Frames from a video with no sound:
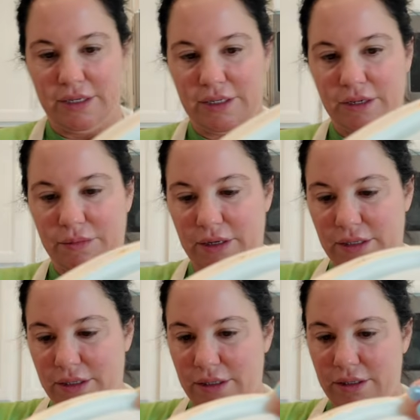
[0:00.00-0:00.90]
So I'm gonna
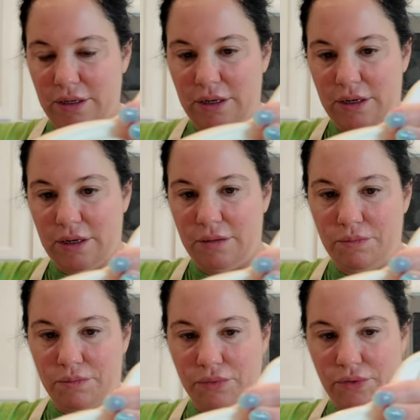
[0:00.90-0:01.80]

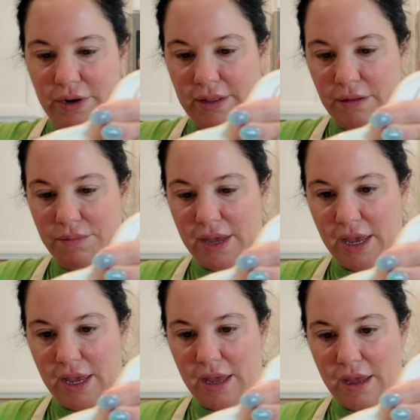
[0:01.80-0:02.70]
pour it in the
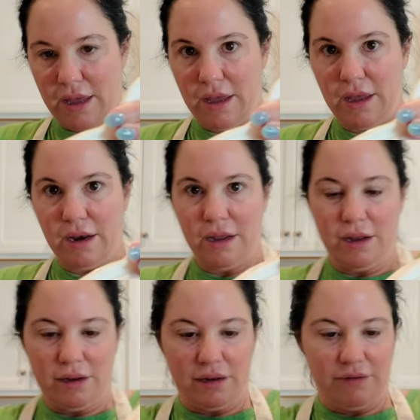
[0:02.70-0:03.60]
pan.
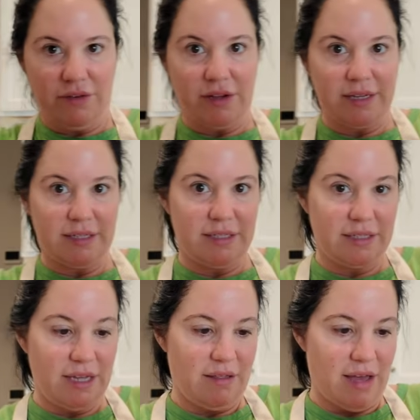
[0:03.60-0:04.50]
If you can
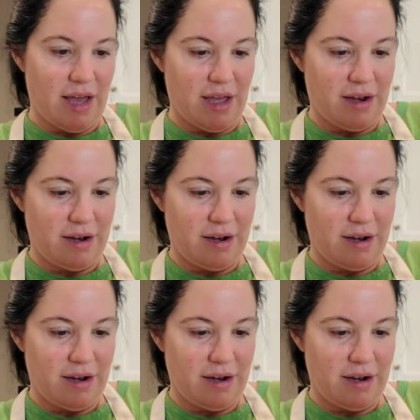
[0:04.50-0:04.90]
see that.